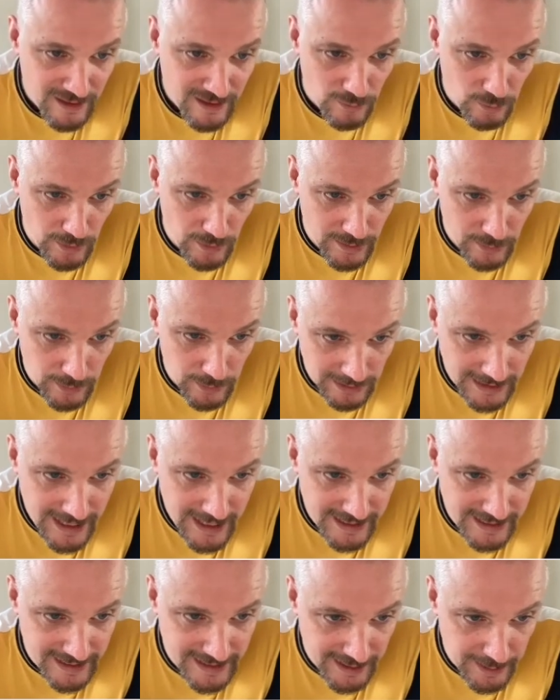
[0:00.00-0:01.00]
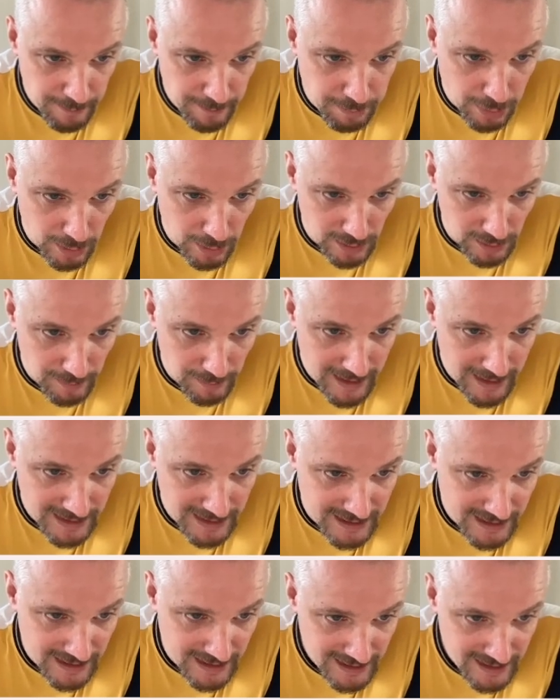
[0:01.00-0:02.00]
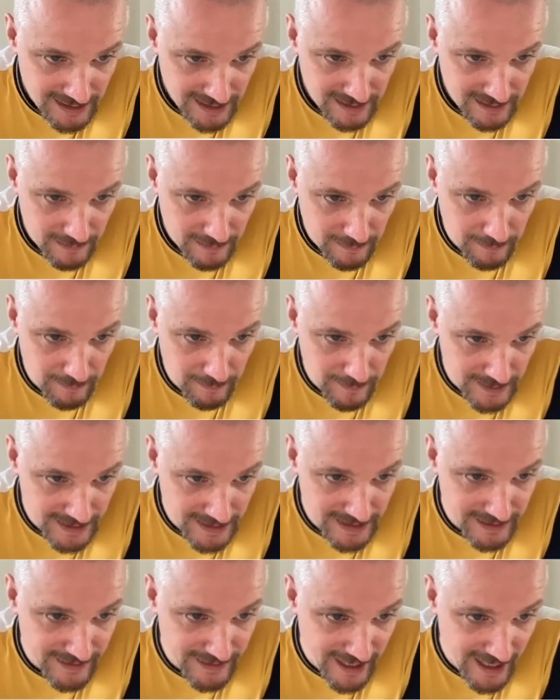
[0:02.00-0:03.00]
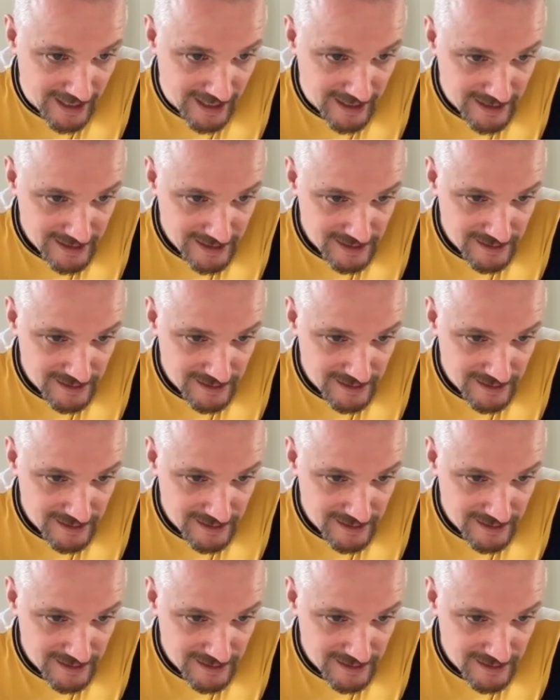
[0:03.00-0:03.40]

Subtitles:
We will then get a pullback either